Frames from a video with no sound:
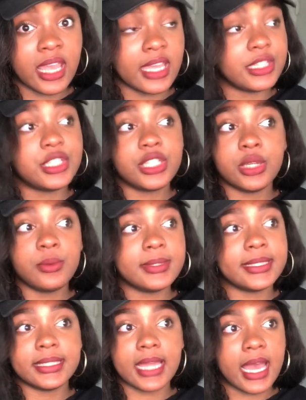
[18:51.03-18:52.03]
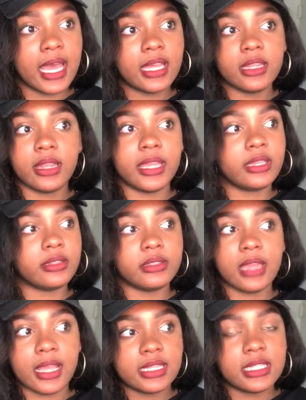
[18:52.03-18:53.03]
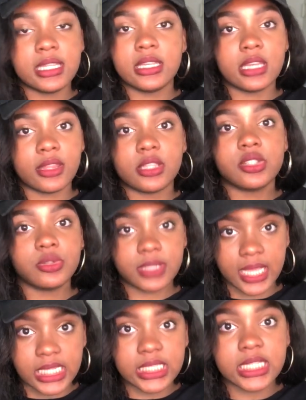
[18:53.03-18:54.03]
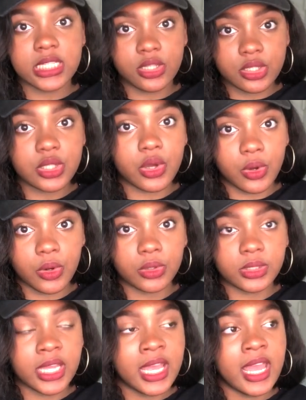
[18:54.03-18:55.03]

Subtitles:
And she was not like 19, nothing. She was 18 years old.